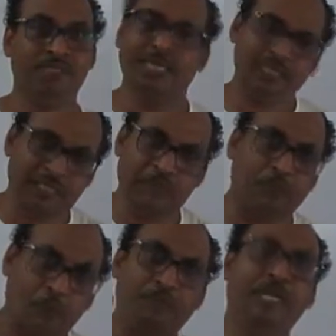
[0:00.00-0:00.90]
It is the
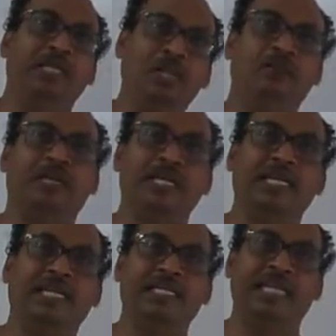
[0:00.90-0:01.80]
property of a
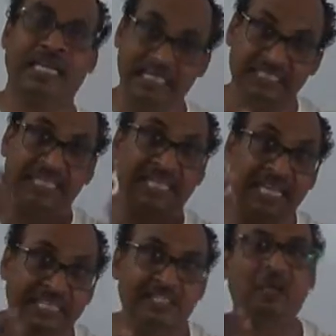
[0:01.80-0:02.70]
conductor. It is the
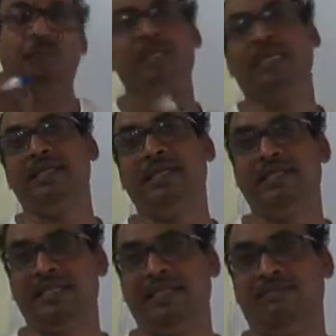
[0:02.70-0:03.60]
nature of the
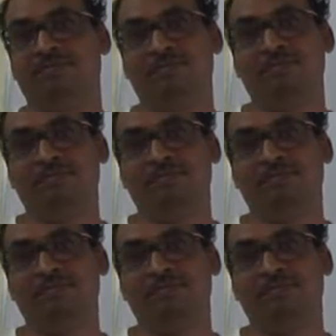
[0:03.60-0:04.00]
conductor.